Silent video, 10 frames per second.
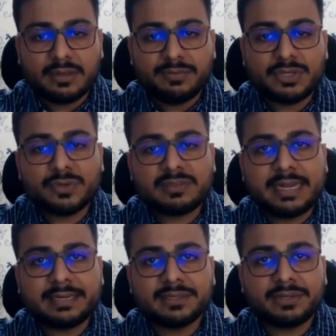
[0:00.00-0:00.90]
which was
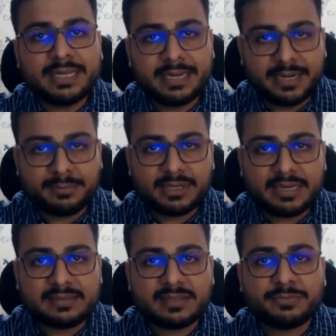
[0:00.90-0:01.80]
later renamed
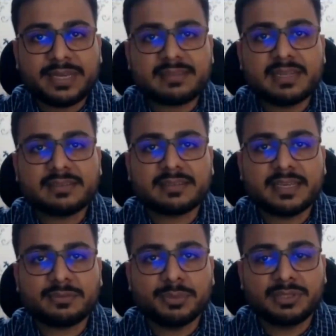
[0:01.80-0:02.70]
as the Faceless
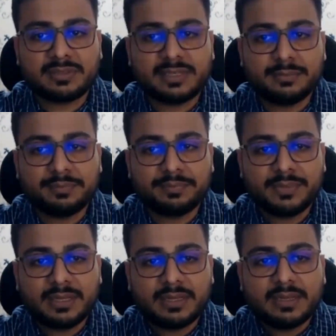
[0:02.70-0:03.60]
Assessment Scheme
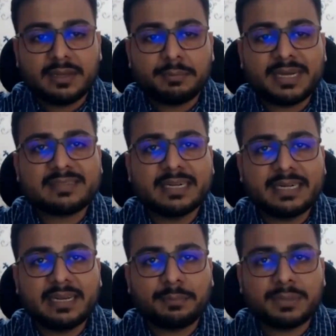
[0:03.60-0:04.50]
by
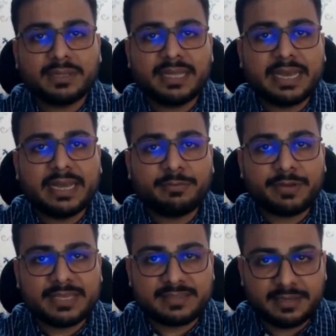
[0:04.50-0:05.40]
setting up the
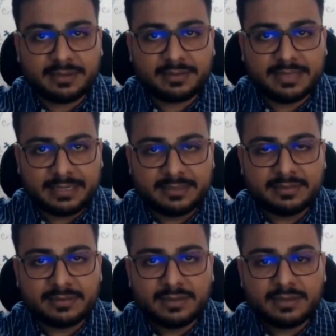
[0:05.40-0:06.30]
NFAC, that
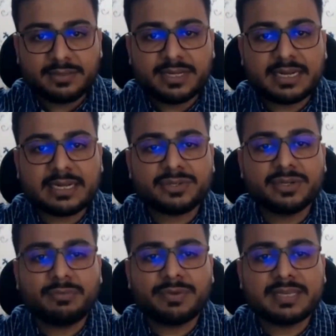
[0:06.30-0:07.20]
is, the
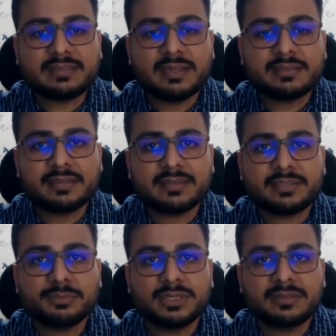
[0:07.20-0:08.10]
National Faceless
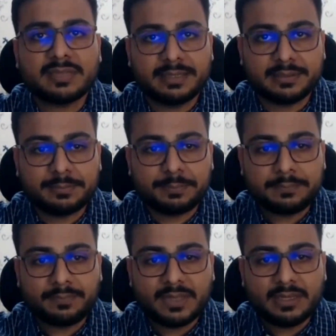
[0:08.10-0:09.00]
Assessment Center.
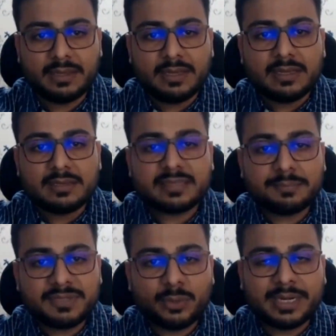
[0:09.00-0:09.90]

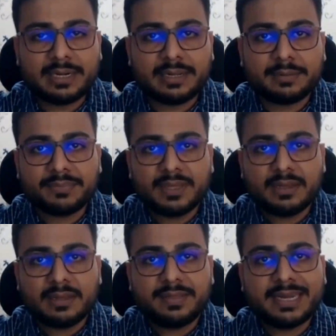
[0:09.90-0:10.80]
Subsequently,
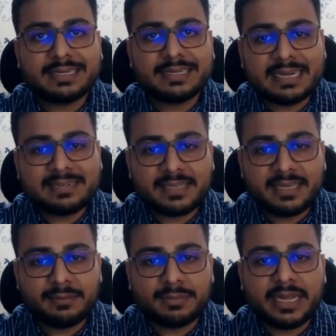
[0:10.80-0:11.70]
the entire
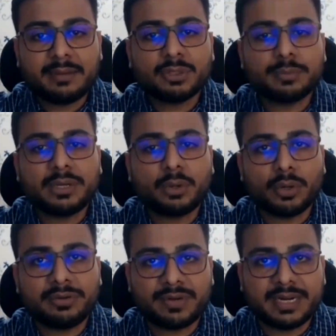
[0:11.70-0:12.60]
scheme came to be
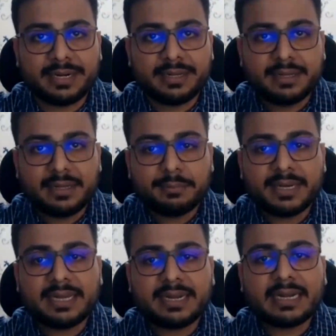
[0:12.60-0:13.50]
codified
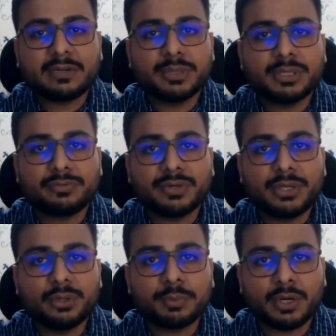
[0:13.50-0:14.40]
by enactment of a
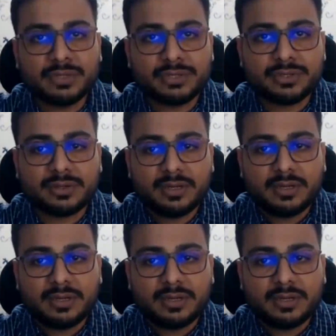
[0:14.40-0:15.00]
new provision